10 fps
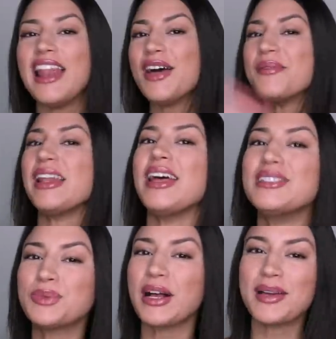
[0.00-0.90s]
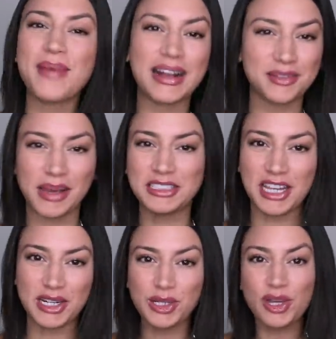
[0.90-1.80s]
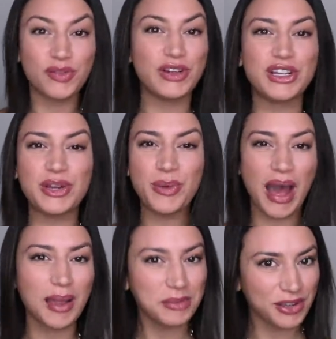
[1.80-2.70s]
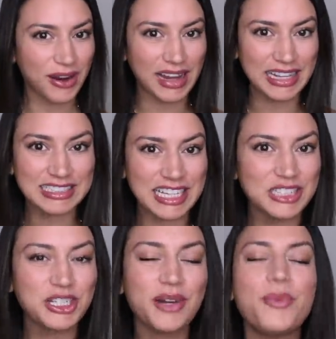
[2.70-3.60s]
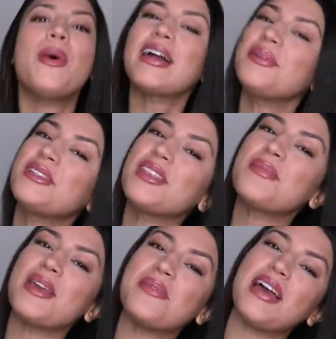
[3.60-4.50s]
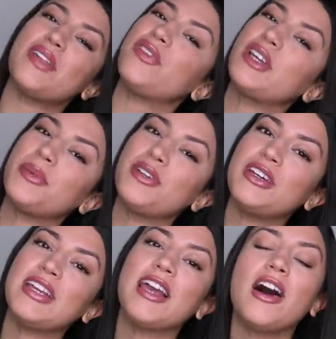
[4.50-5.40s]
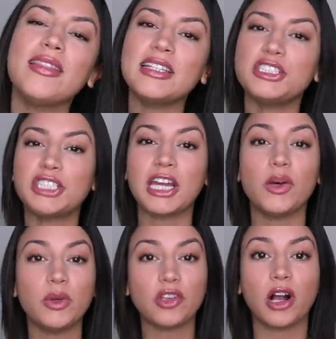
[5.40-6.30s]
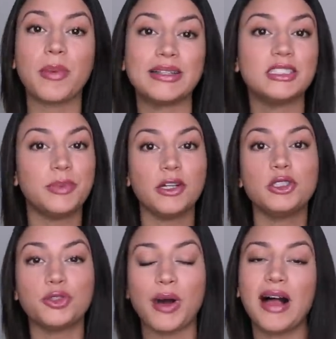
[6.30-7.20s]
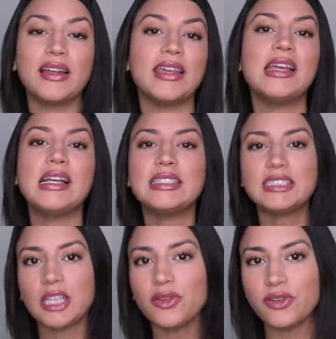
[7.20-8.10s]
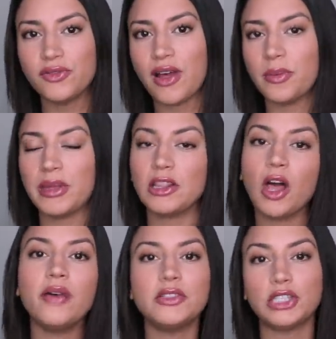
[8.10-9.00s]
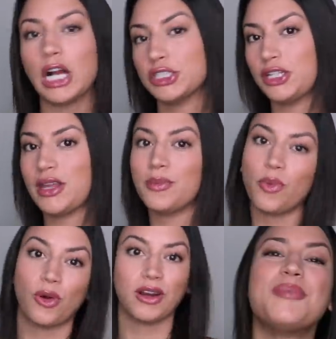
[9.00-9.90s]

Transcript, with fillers: Hello my loves, welcome back to my channel. If you're new, I'm Leeor Alexandra. Welcome to the baby elephant community. On this channel, we talk about spirituality, self-development, law of attraction, and more.